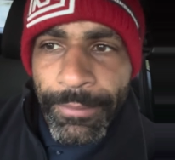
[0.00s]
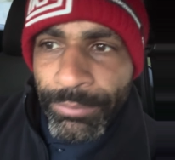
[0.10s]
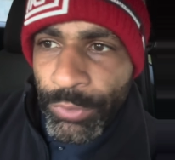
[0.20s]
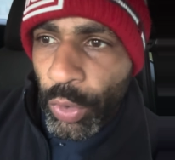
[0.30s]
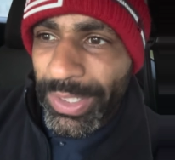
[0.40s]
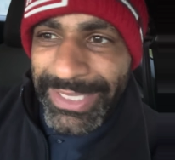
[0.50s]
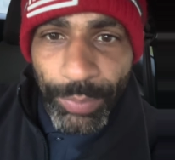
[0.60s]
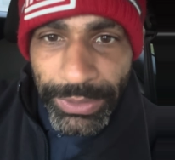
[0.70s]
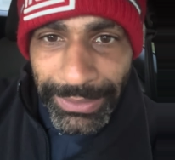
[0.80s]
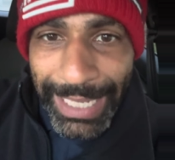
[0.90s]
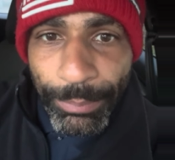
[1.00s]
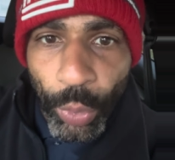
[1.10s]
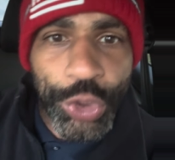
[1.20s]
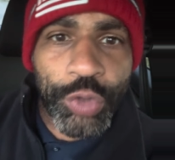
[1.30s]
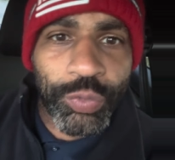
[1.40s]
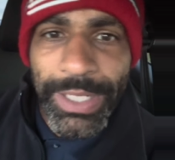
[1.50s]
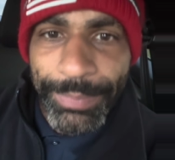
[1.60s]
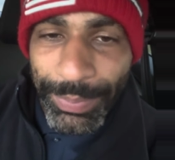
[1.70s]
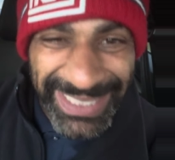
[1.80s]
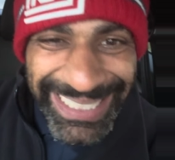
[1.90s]
because he was a lot more trim. He
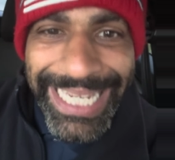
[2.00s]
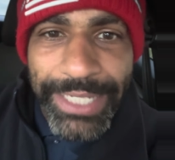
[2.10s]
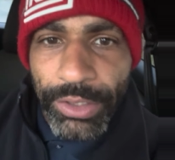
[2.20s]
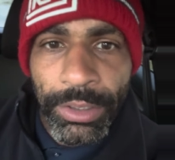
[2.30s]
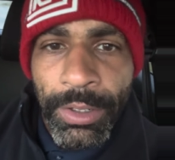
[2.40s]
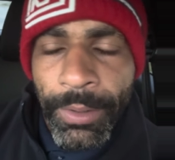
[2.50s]
was leaner,